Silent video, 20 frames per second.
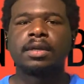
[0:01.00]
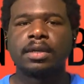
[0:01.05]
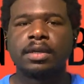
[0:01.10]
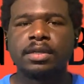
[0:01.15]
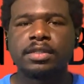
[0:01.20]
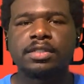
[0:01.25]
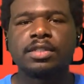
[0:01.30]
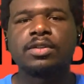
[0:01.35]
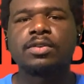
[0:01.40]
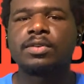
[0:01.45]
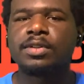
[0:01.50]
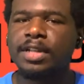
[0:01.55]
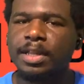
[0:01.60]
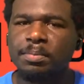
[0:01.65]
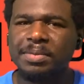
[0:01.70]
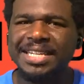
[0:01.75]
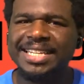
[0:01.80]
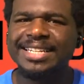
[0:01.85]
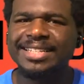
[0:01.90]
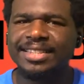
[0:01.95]
So let
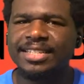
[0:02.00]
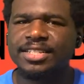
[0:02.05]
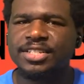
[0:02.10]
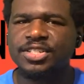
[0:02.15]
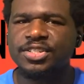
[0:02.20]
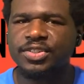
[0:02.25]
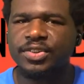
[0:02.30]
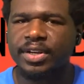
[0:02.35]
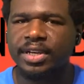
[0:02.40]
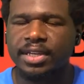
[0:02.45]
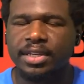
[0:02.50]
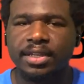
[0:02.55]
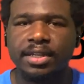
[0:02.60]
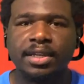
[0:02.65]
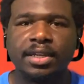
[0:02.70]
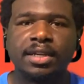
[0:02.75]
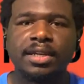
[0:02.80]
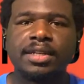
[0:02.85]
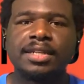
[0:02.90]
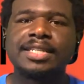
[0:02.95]
me get this straight.
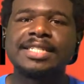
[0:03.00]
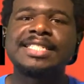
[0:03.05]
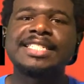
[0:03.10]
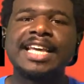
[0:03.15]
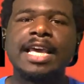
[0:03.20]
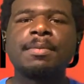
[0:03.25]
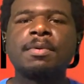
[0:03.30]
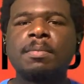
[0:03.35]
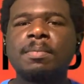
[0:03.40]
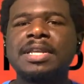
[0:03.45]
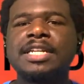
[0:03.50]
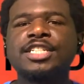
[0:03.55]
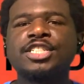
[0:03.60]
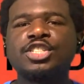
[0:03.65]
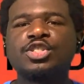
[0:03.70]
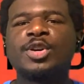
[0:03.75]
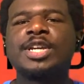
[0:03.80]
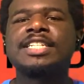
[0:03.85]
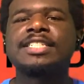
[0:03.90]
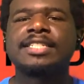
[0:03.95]
The same
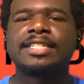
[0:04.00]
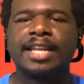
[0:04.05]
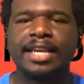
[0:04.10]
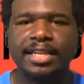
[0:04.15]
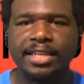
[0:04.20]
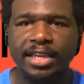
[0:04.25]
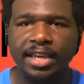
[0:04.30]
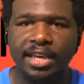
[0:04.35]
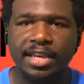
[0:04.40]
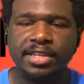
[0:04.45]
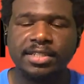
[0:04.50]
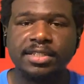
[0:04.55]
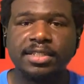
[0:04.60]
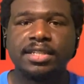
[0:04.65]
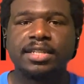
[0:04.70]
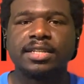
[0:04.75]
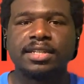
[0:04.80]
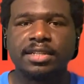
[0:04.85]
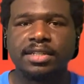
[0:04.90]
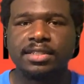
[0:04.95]
administration that caged
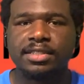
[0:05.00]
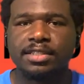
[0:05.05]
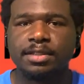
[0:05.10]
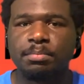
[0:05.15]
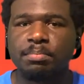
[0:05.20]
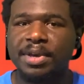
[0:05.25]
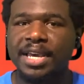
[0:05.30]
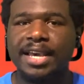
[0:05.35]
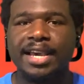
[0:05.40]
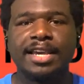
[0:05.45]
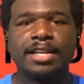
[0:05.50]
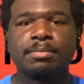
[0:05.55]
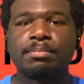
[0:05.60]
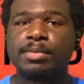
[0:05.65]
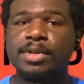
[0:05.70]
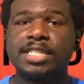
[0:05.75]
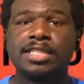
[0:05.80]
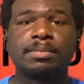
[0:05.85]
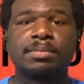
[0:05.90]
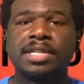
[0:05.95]
kids, banned
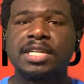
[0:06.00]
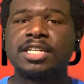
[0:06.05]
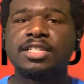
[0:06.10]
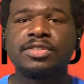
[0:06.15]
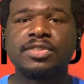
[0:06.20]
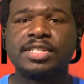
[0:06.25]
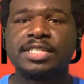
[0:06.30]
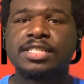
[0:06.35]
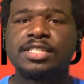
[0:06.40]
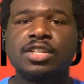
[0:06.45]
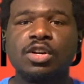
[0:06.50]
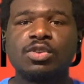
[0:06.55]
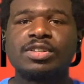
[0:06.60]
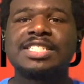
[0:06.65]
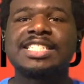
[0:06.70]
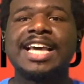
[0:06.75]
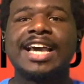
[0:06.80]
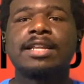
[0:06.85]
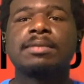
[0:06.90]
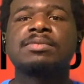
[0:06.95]
Muslim countries, and told
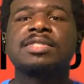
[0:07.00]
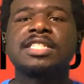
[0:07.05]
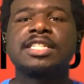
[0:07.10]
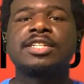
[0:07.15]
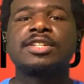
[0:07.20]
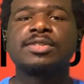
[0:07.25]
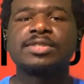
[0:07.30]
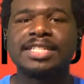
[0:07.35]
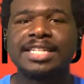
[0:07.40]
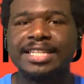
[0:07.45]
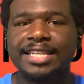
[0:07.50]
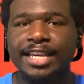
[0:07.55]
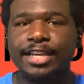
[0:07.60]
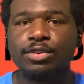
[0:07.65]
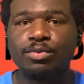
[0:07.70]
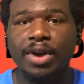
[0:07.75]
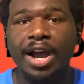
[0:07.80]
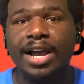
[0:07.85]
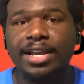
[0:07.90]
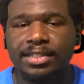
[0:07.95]
asylum seekers to kick
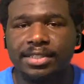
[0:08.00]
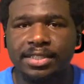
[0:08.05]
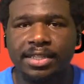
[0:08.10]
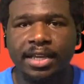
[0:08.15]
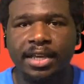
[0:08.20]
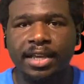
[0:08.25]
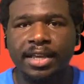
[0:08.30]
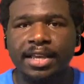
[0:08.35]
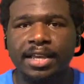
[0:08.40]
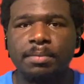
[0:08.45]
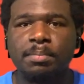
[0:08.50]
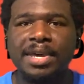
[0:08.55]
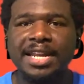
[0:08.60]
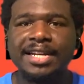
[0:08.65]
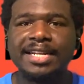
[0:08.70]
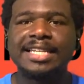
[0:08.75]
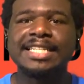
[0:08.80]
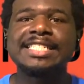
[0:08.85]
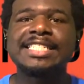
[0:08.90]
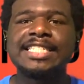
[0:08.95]
rocks made an
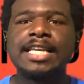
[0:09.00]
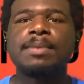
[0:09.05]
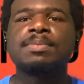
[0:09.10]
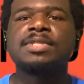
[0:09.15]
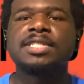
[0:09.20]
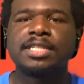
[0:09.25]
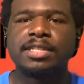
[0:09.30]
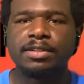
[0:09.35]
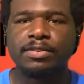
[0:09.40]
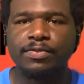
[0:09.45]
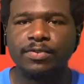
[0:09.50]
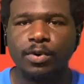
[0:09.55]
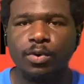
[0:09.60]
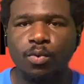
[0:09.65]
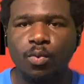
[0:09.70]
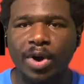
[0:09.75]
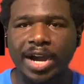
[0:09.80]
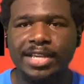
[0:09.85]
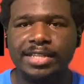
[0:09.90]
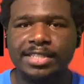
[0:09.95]
exception for
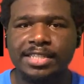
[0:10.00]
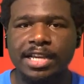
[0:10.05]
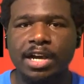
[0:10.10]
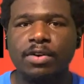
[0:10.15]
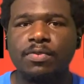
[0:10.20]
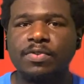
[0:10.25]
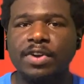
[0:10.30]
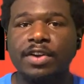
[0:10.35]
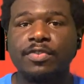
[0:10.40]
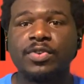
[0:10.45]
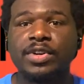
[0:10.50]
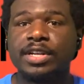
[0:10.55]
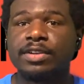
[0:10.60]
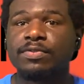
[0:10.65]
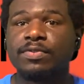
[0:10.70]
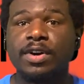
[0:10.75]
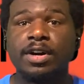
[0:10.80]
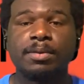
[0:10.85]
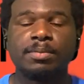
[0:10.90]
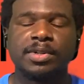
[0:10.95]
white South African
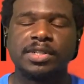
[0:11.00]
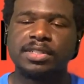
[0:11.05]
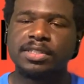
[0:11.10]
farmers.